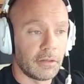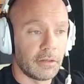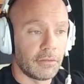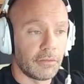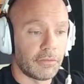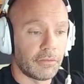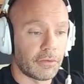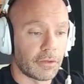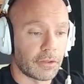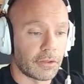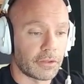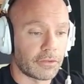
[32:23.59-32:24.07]

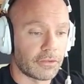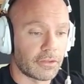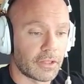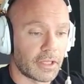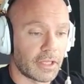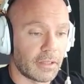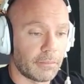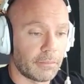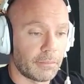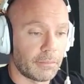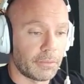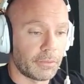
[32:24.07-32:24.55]
For
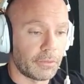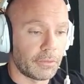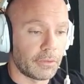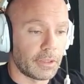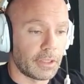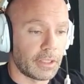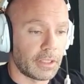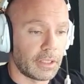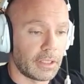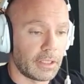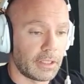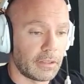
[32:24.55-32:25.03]
example,
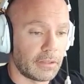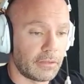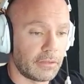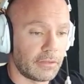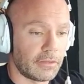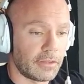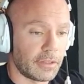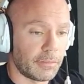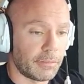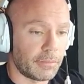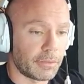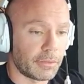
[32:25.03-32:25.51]
a
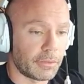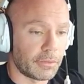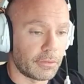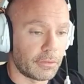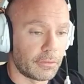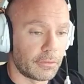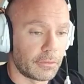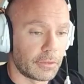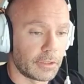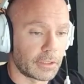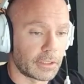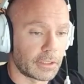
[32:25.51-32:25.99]

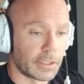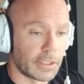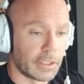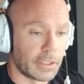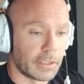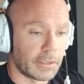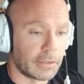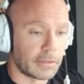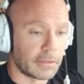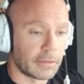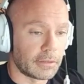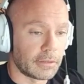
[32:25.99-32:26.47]
typical
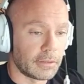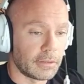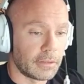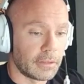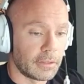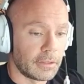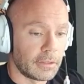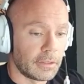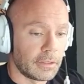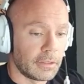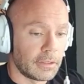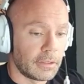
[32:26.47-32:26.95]
workout
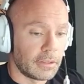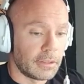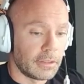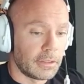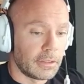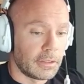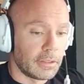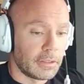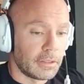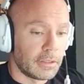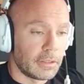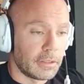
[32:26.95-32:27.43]

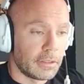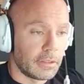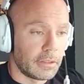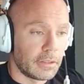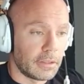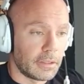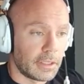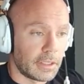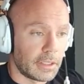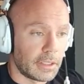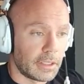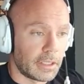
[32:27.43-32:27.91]

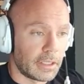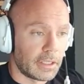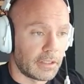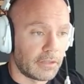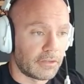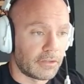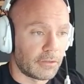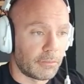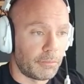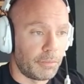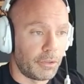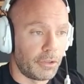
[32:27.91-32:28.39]
that
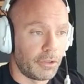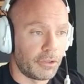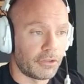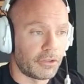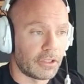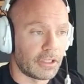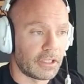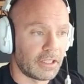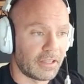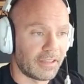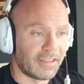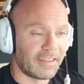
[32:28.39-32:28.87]
has a
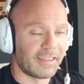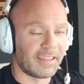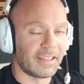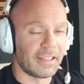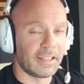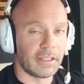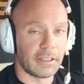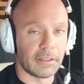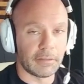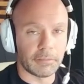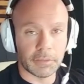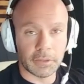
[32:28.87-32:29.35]
pushing
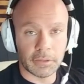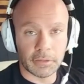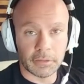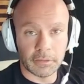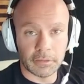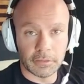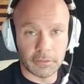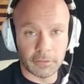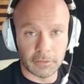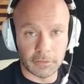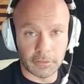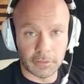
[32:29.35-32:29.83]
theme
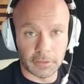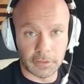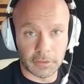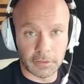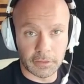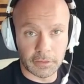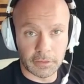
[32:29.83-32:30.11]
to it